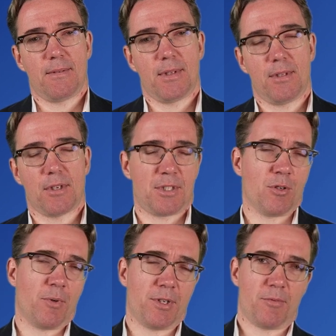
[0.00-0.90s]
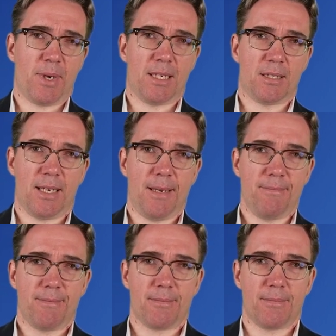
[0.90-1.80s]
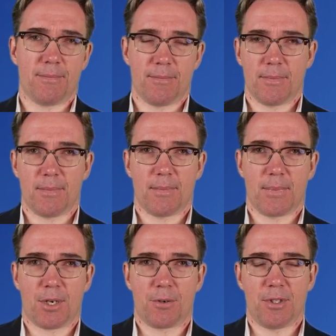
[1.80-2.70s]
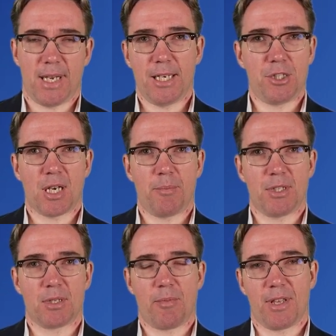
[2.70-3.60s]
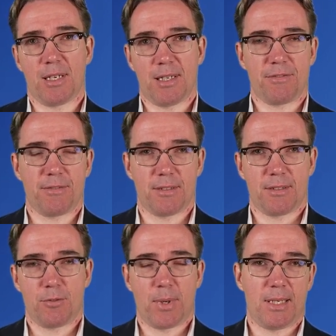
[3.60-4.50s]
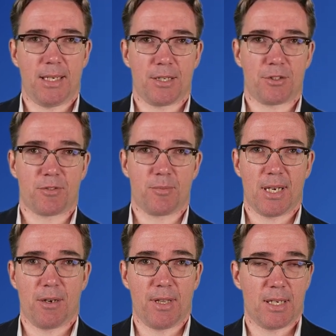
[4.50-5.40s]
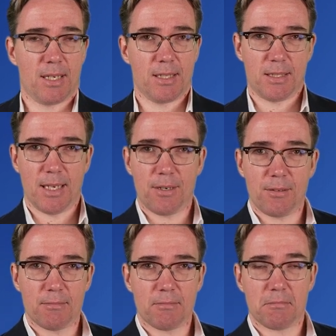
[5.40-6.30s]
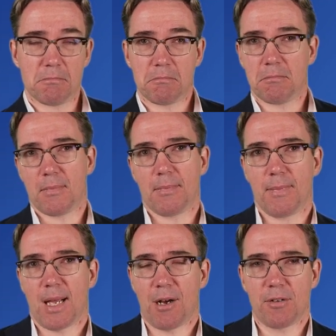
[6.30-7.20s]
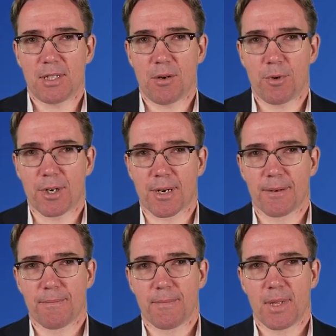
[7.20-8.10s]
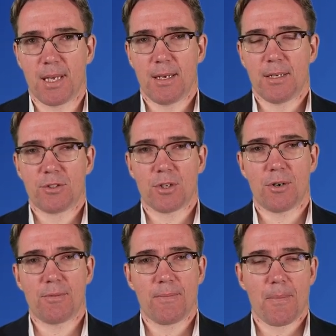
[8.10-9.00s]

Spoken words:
does it always remain the same? Could Asia be something different 20 years from now than it is now? How does that work? So